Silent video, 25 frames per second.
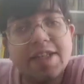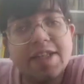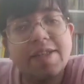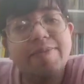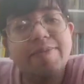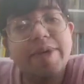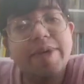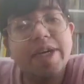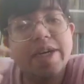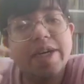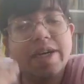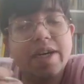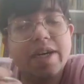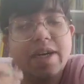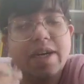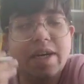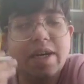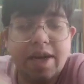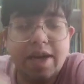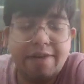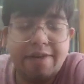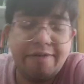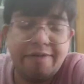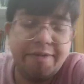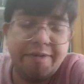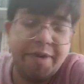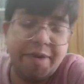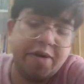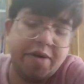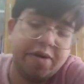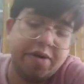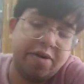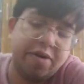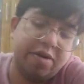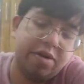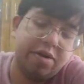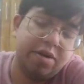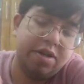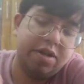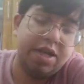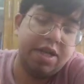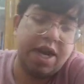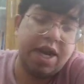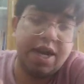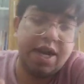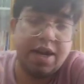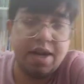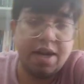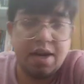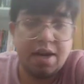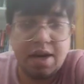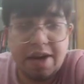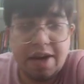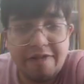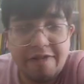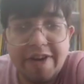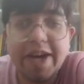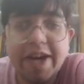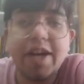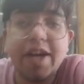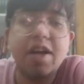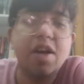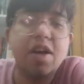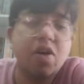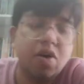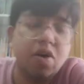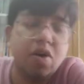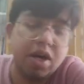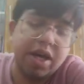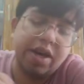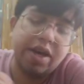may that affect. Okay,